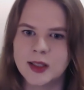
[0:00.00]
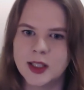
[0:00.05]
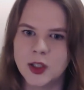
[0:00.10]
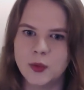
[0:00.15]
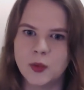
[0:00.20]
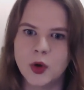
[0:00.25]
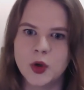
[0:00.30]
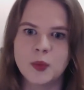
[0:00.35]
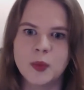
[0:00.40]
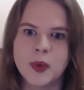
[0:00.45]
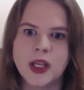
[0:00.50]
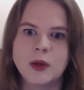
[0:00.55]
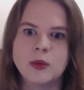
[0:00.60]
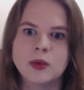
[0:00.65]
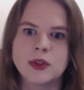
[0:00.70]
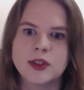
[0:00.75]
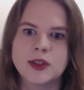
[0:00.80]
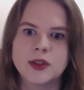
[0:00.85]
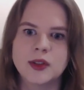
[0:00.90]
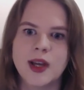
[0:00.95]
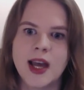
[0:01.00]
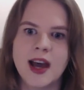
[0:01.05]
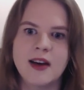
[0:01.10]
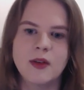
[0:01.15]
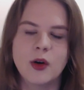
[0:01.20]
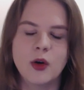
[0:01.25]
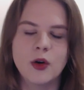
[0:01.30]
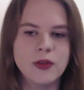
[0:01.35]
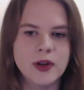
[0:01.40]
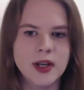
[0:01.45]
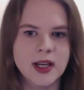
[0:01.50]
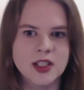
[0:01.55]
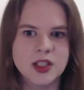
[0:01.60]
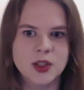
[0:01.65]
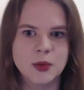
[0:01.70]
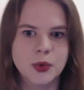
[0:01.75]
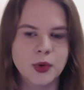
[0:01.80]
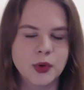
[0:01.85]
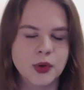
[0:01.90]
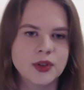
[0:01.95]
you won't be able to have offline
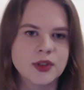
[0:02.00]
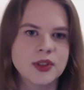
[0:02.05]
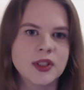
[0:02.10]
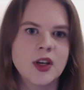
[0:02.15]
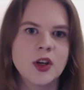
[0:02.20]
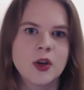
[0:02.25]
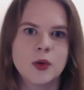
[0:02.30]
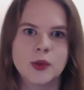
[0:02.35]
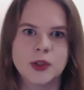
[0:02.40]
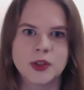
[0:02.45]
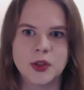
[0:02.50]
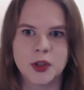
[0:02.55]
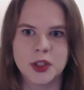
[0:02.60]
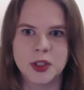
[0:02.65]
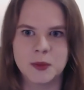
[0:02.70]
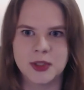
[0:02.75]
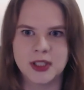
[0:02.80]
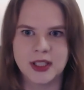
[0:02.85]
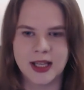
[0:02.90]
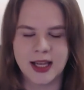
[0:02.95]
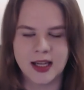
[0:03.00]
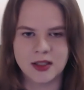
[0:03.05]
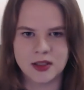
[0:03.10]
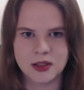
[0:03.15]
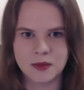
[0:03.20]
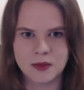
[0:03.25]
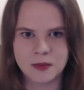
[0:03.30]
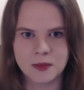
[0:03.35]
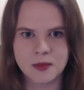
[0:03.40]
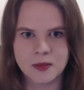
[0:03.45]
support with document cache.